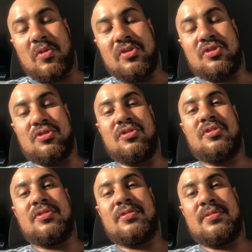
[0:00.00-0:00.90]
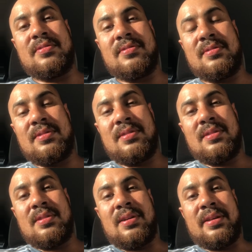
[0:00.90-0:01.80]
soon.
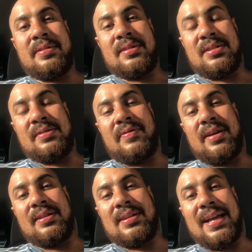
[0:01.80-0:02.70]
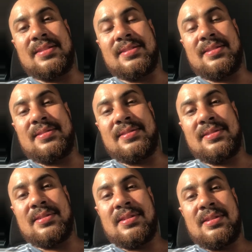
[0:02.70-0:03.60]
I think he's fighting Clayton.
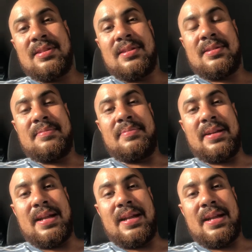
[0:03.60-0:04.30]
But